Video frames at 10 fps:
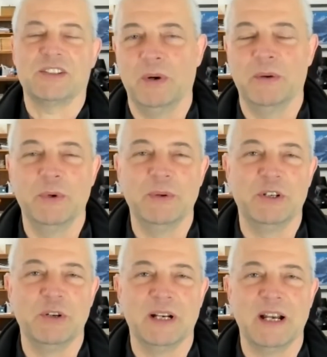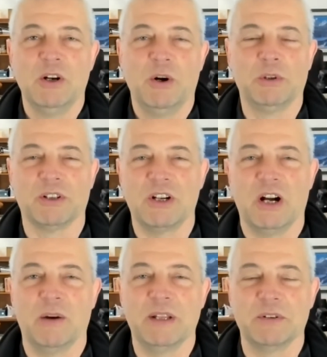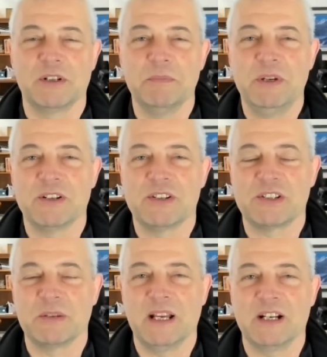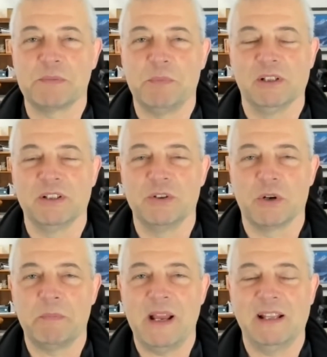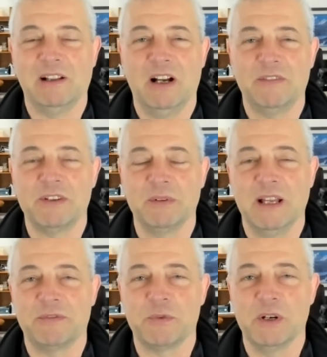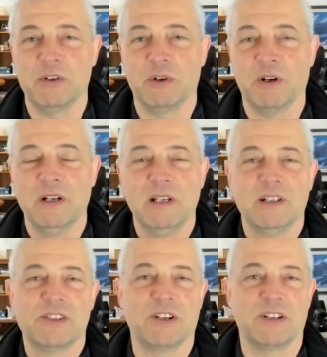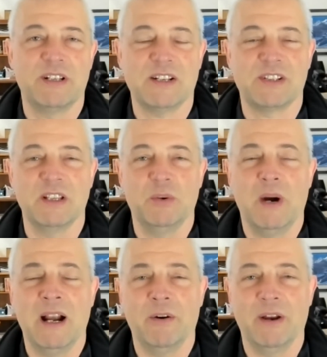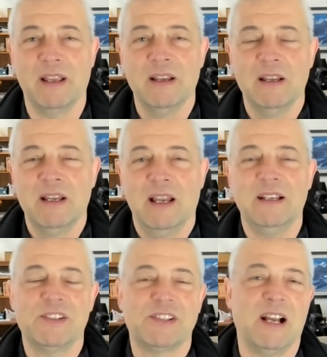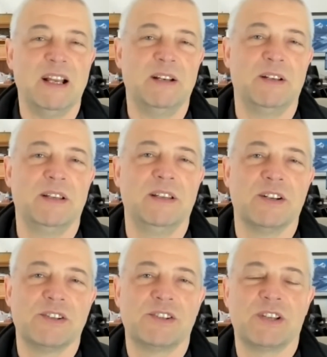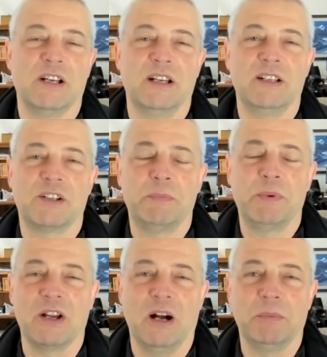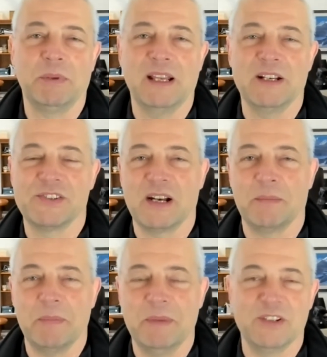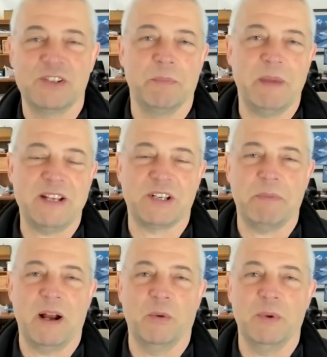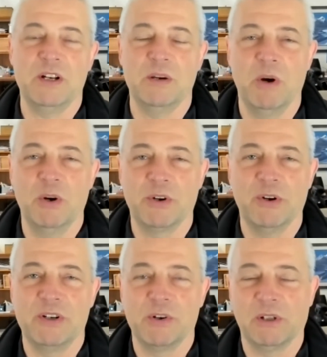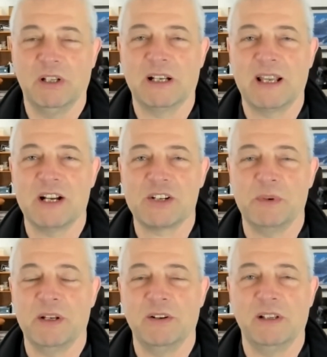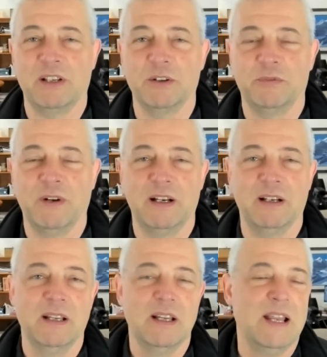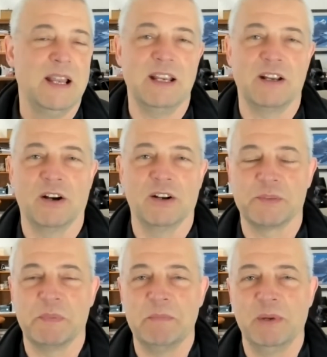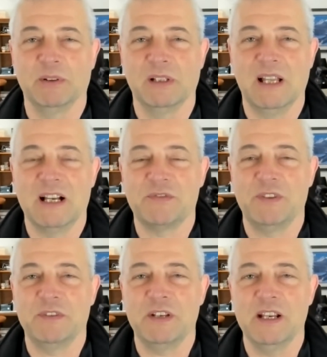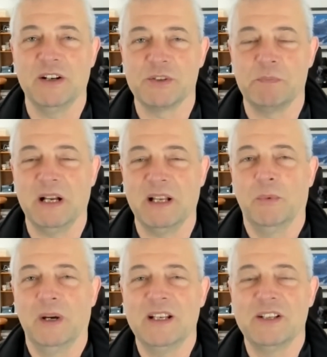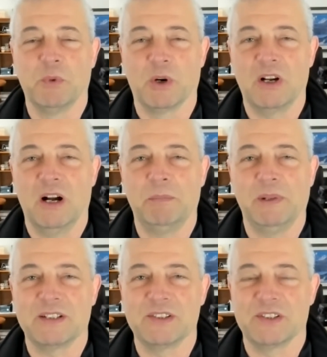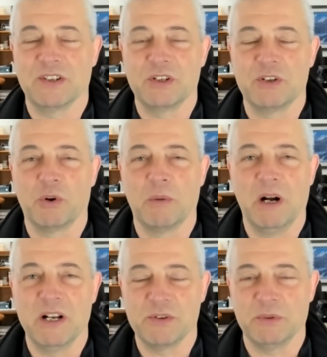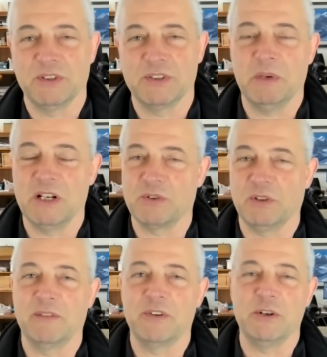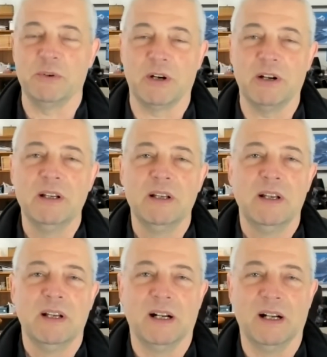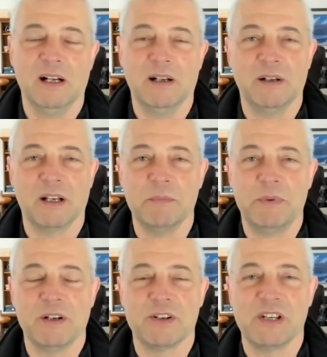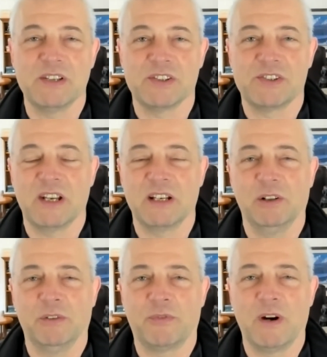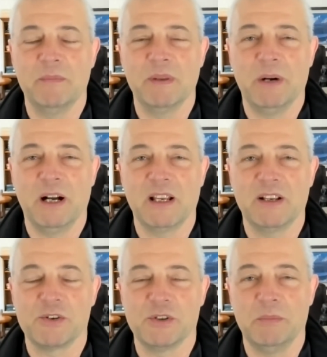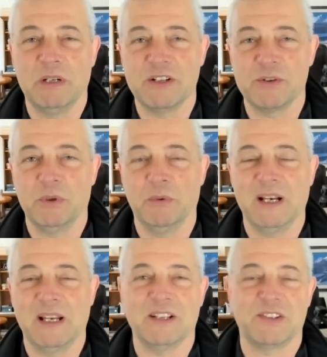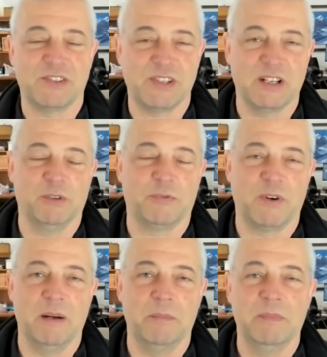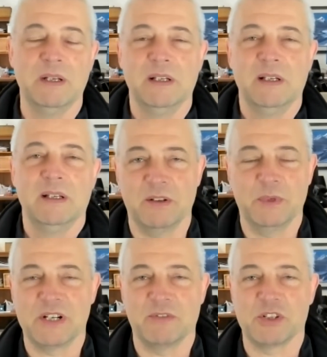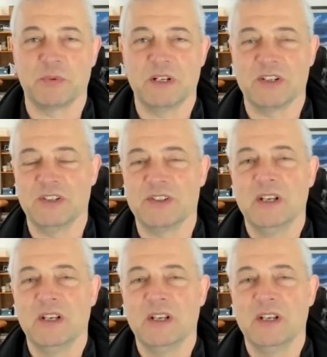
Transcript: what we would do in any older car without computer system, that is pull the door panel off the left rear door, start testing the wiring. Inside, it's a pretty complicated setup. I mean, there's your basic power window motor and door lock actuator, like you'll find in any car that's been built in the last 50 years. But what is more complex is there's a door module. There's a module in every door. A computer sends a signal from the body control module. When it gets a signal from whichever switches,